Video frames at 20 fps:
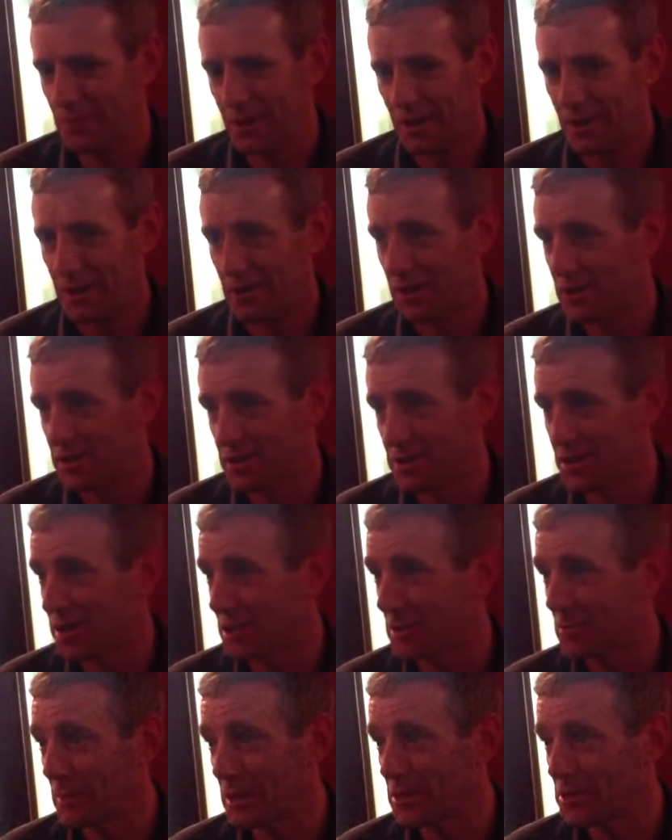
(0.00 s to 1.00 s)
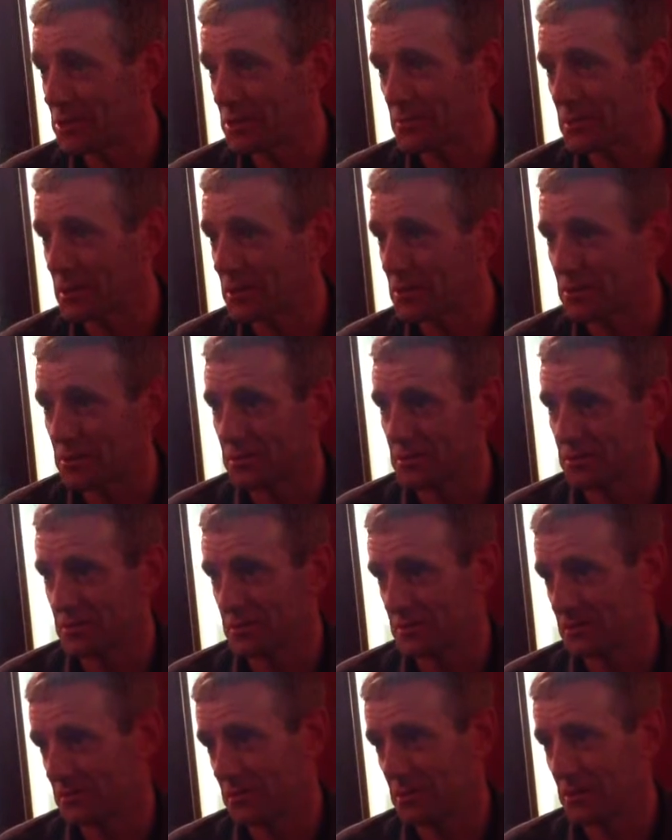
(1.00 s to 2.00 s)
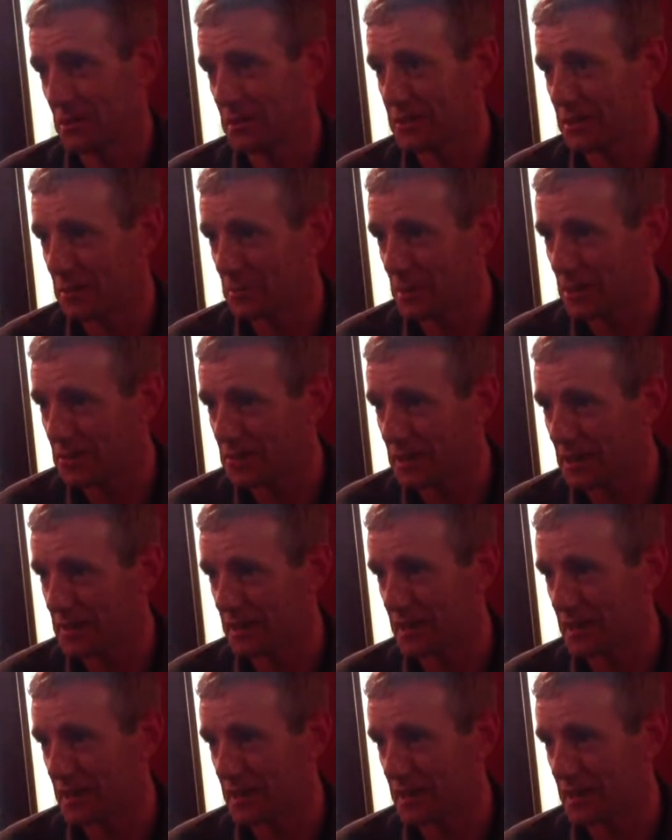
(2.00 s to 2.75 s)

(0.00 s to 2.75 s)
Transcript: I, shared a bedroom and I couldn't do anything about that.